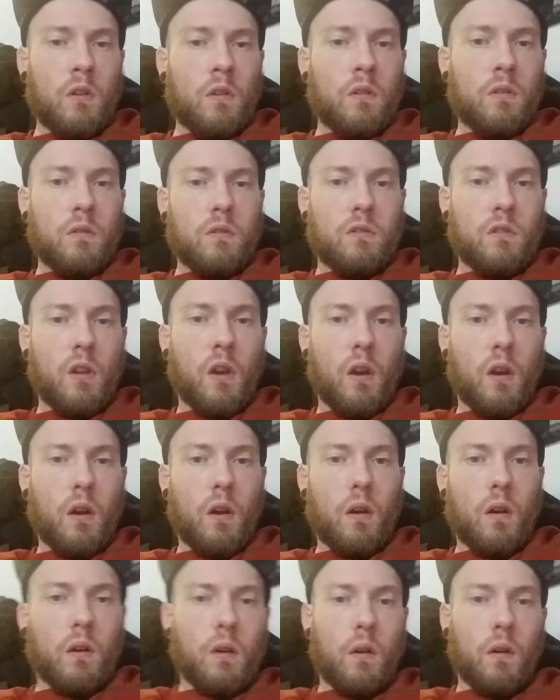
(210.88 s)

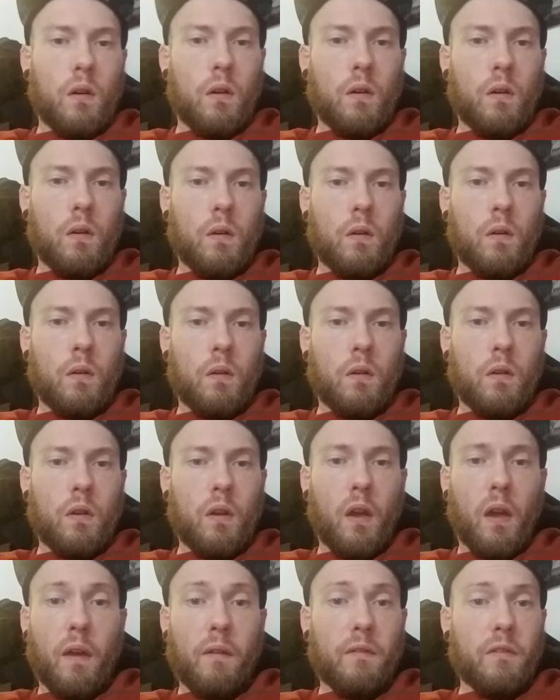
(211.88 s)
So
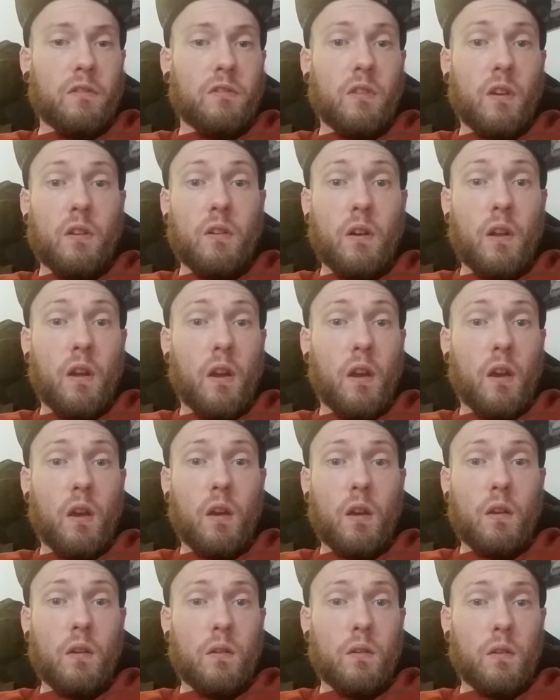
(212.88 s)
every
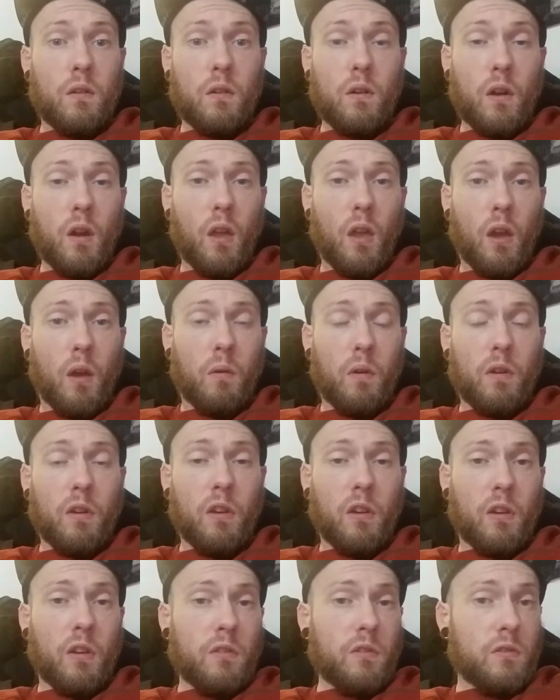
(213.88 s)
Sunday, I would
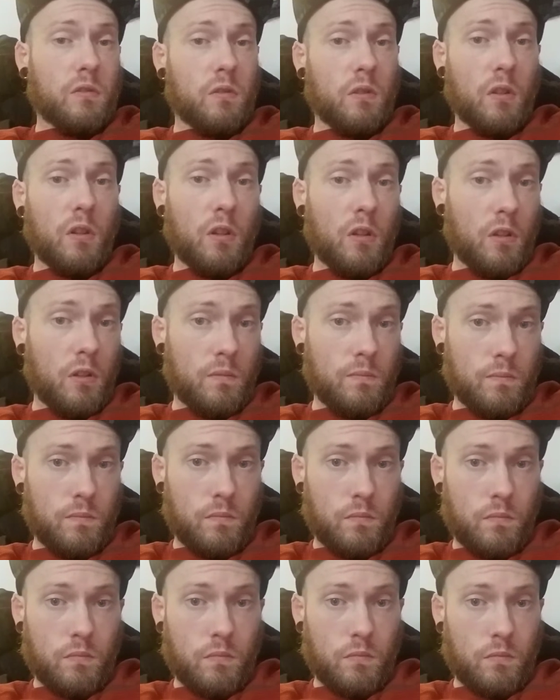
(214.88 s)
kick and
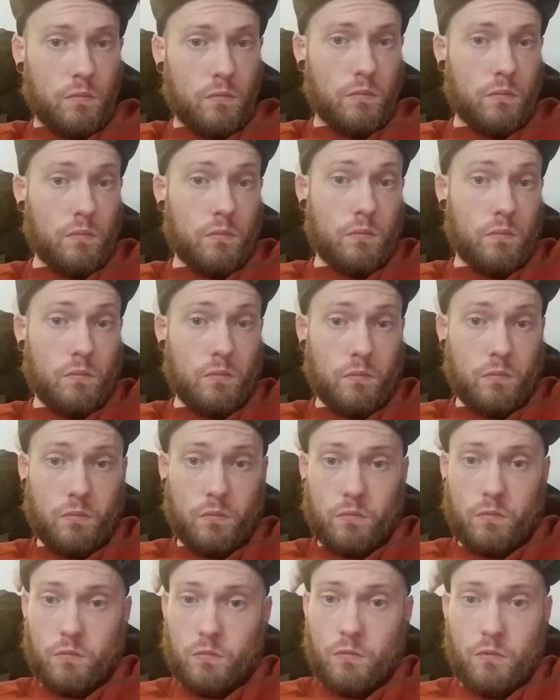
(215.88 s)
scream,
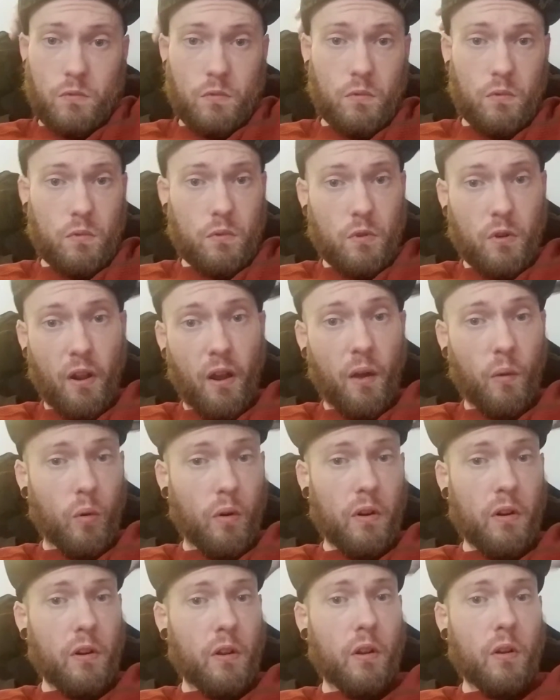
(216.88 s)
not
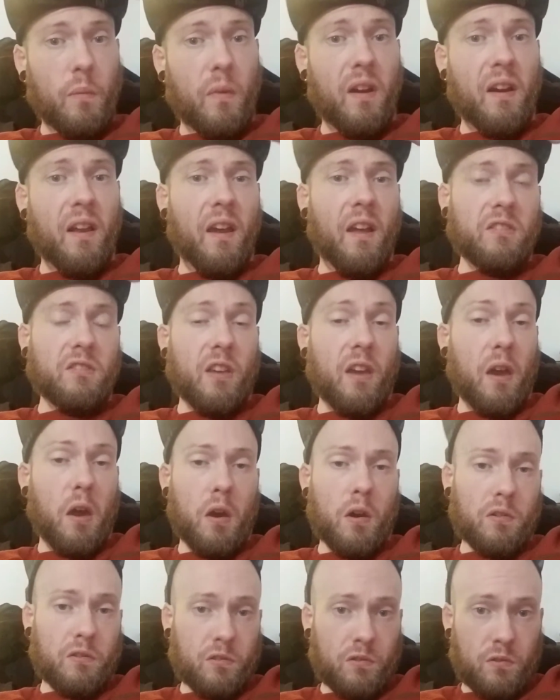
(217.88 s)
wanting to go to my dad's
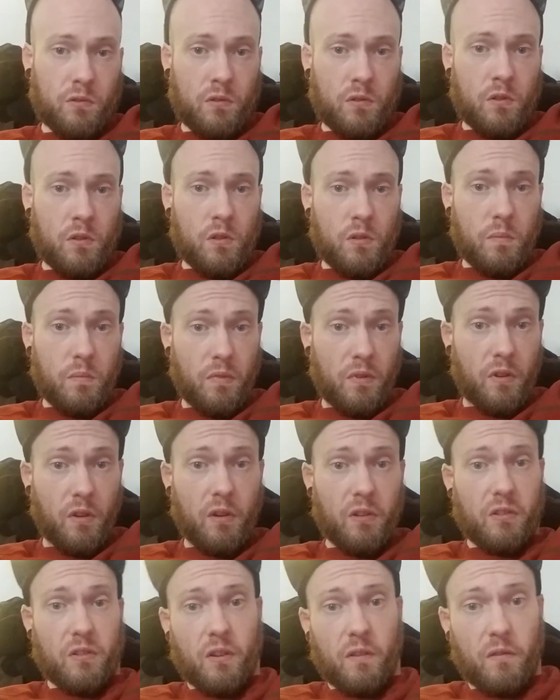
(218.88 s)
house
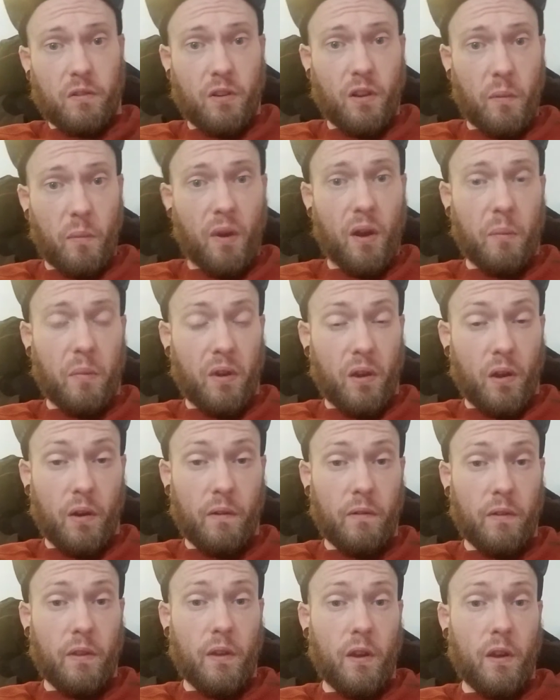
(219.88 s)
because every time I'd be
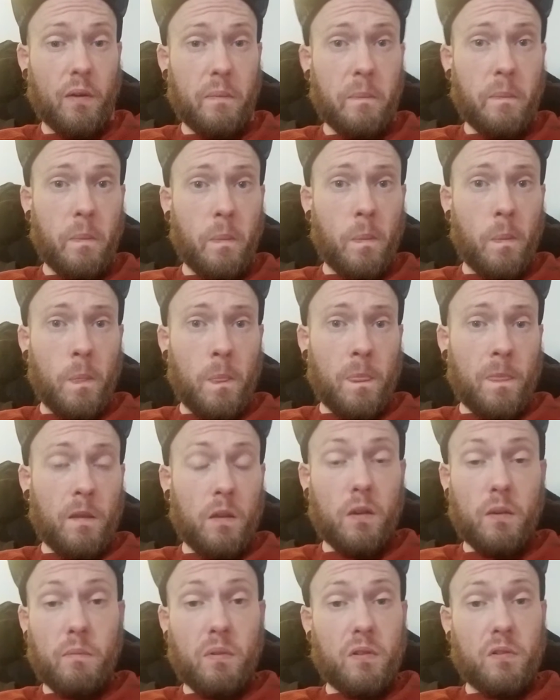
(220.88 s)
over there,
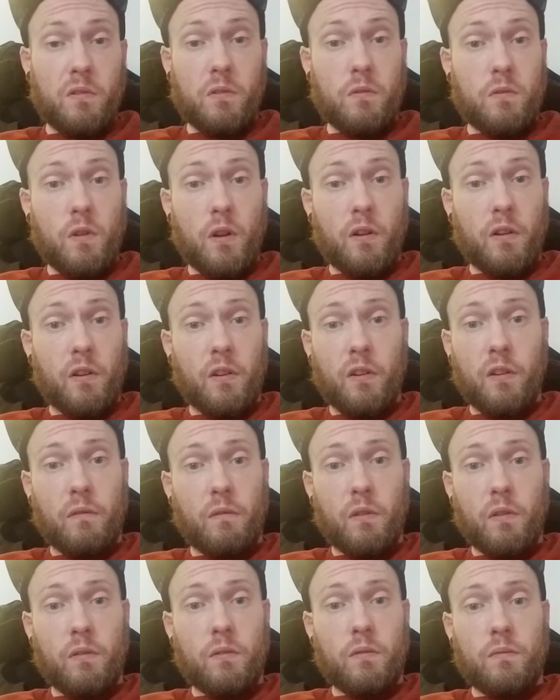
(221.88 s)
he'd be too drunk to
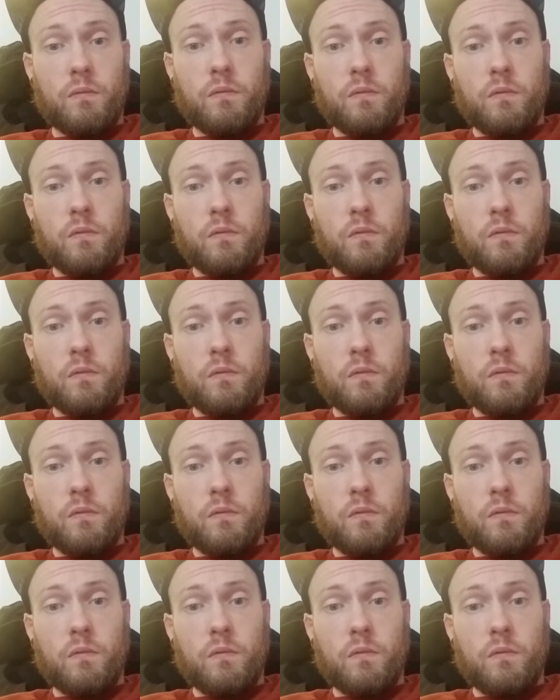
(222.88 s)
even